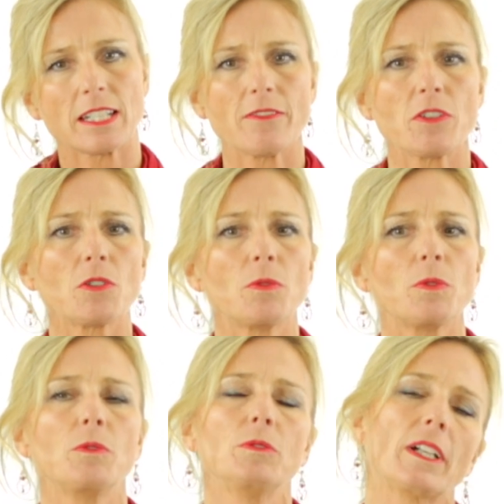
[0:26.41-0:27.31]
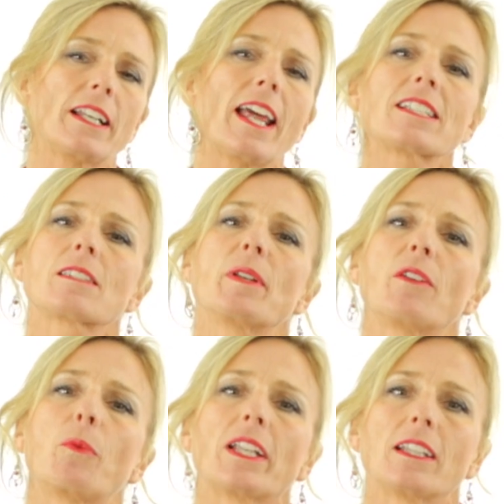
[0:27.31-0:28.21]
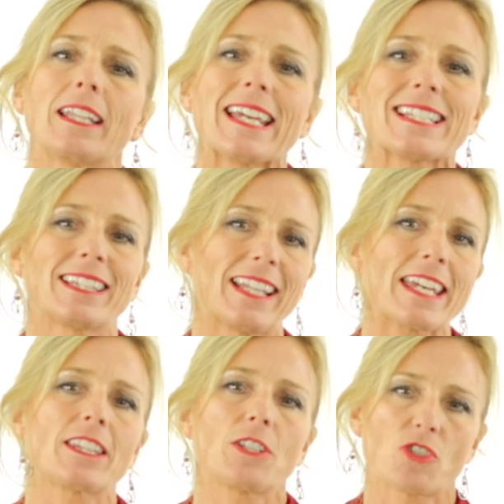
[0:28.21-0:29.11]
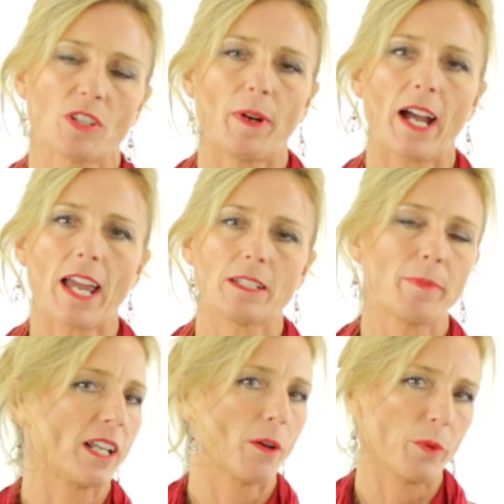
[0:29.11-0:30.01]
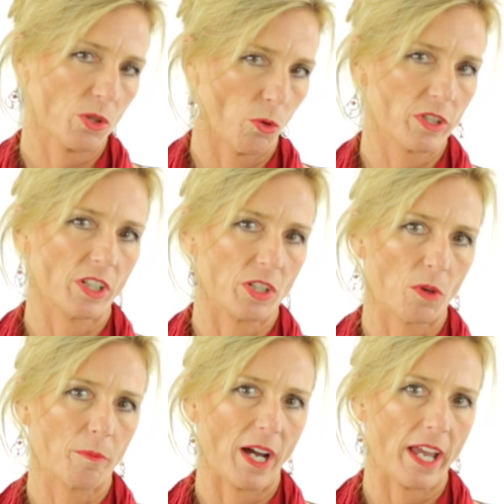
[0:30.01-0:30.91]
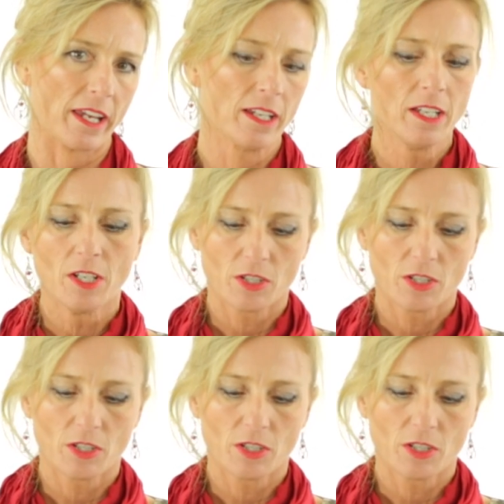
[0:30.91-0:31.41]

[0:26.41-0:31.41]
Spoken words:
give you an estimate of what lace length you should buy depending on which corset you are buying.